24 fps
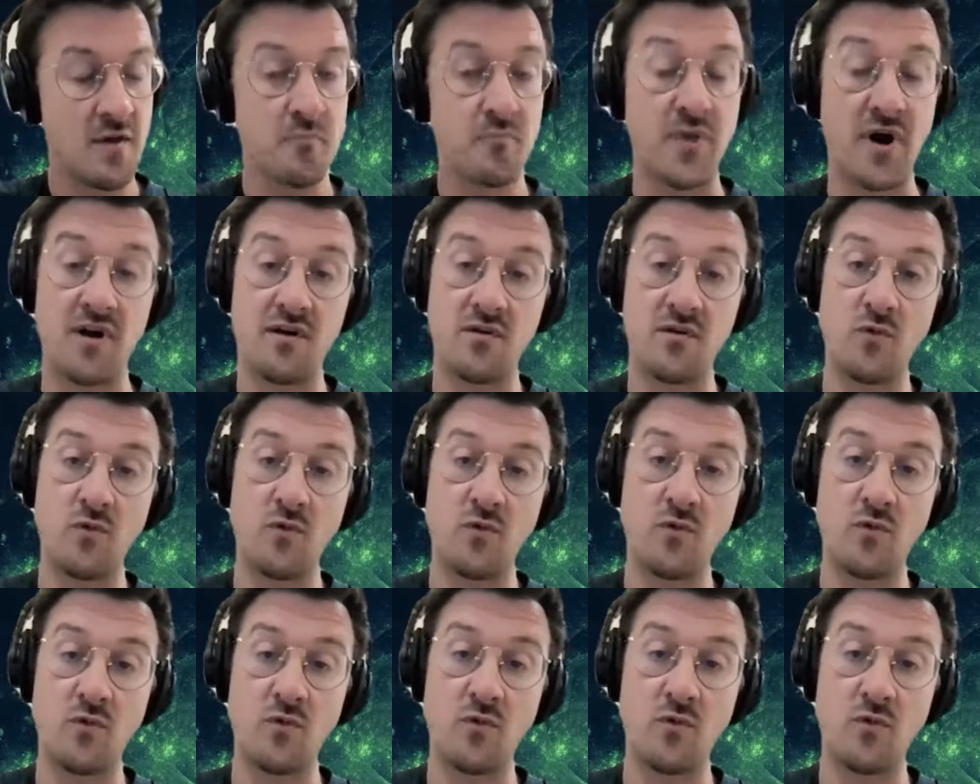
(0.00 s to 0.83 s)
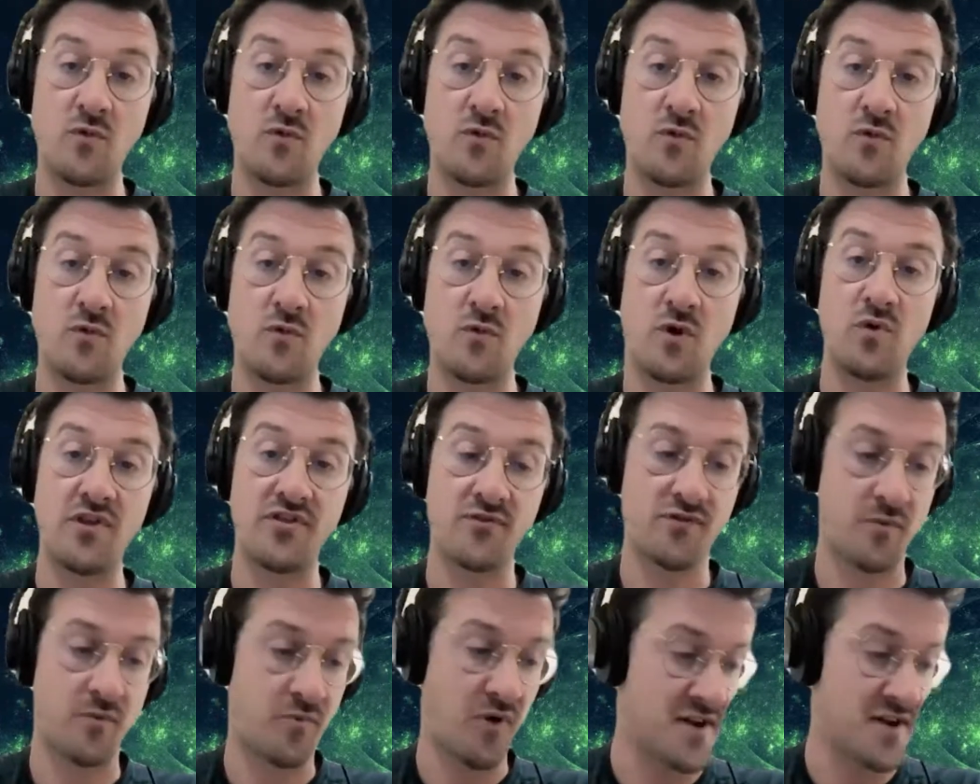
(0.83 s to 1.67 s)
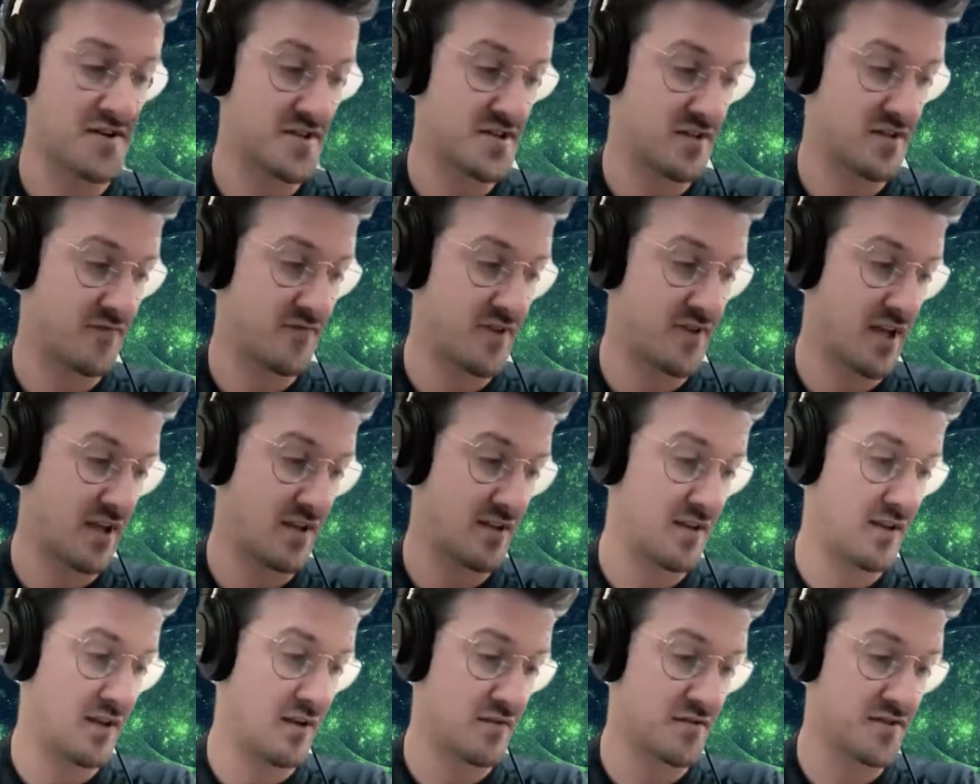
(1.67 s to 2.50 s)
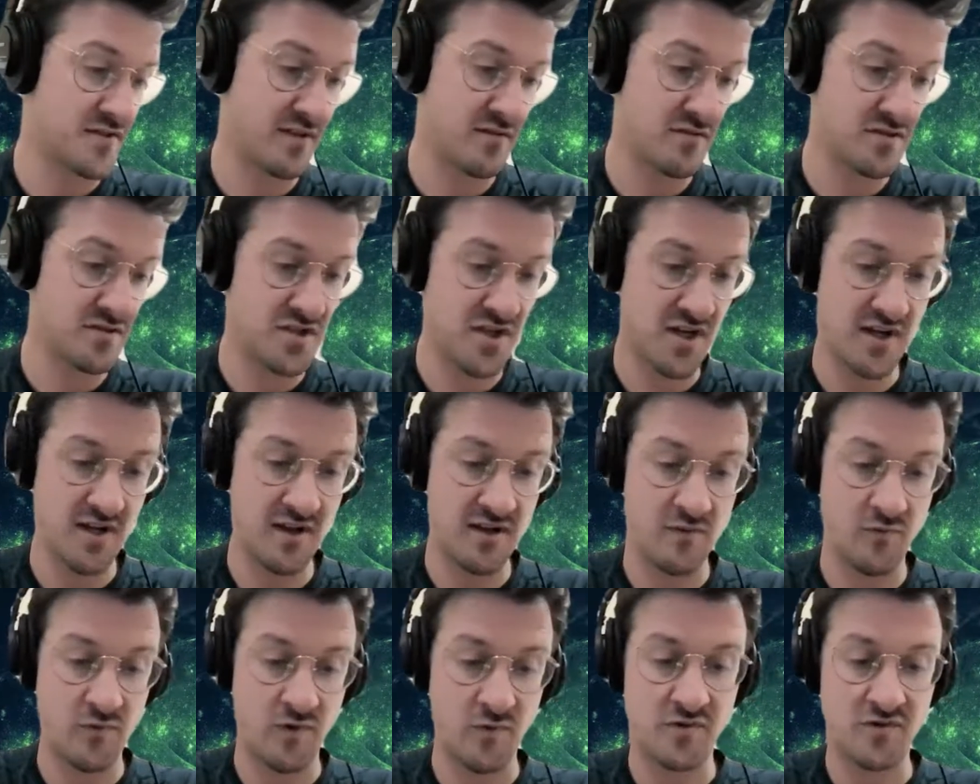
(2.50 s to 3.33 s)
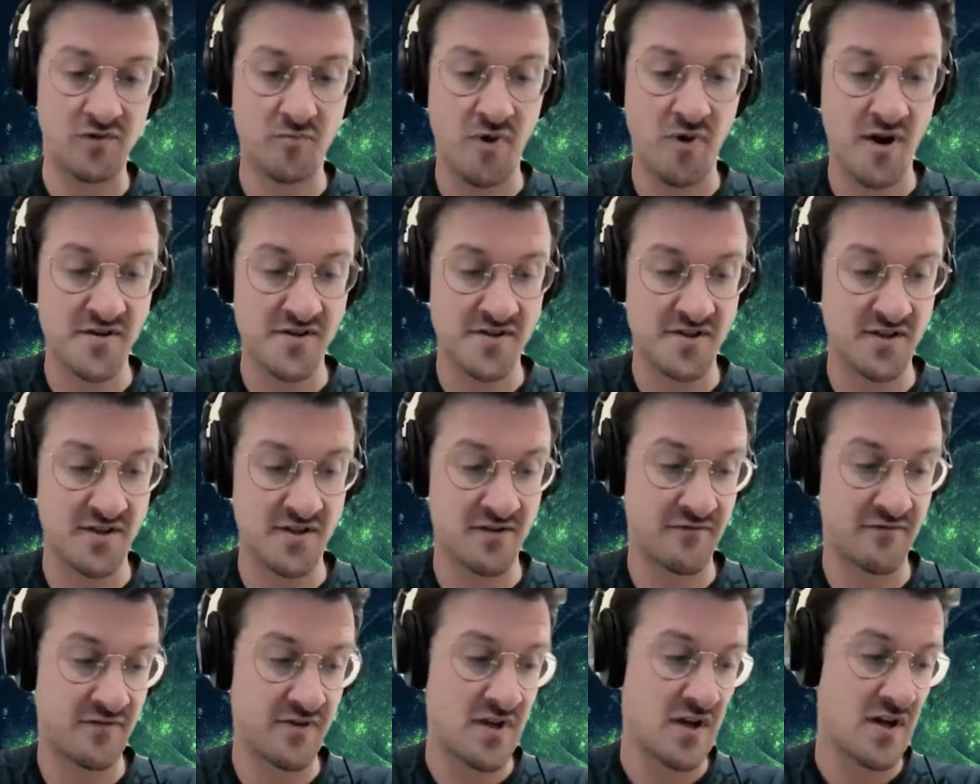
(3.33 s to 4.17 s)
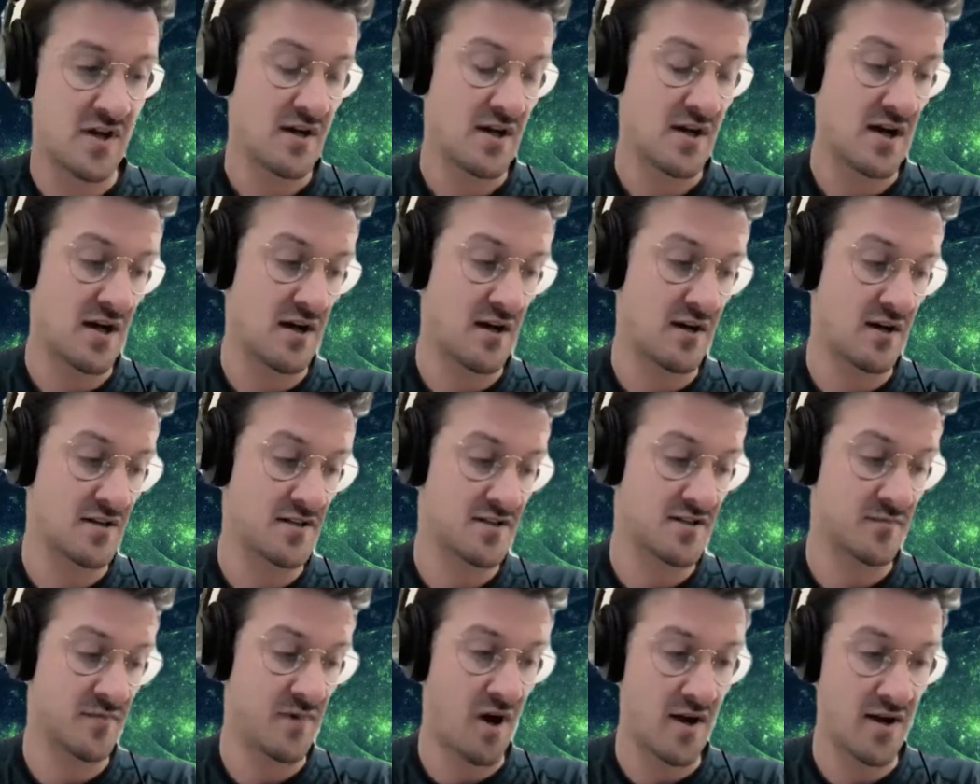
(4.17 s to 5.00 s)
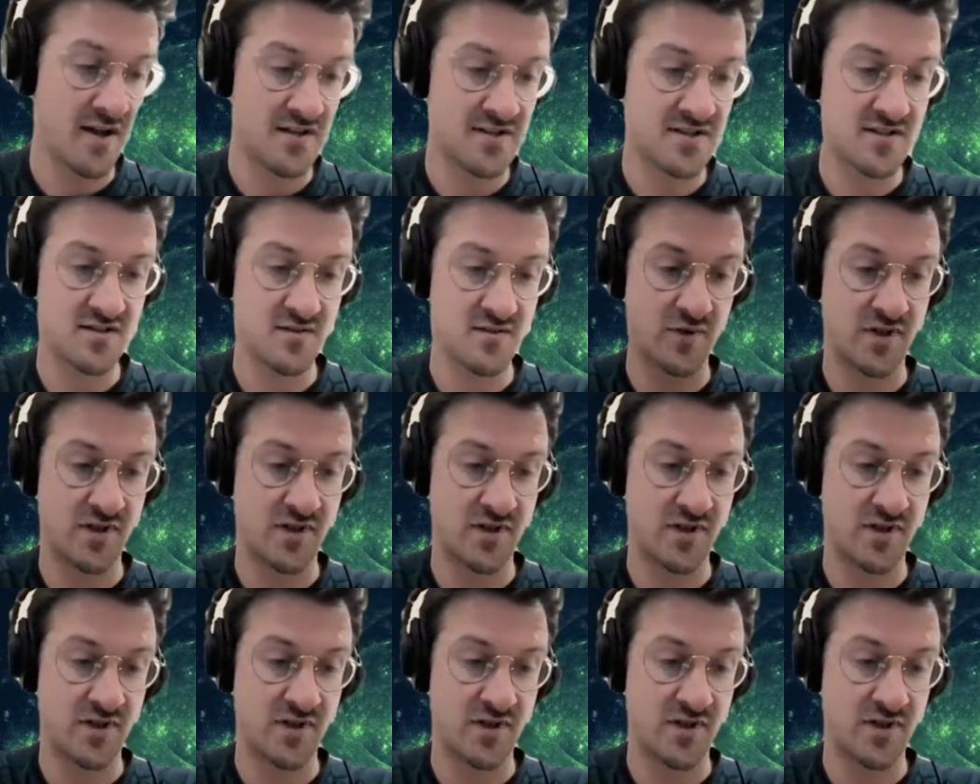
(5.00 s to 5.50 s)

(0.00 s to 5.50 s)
But we went through the process of like, single chain, and we went through the process of some audits. We did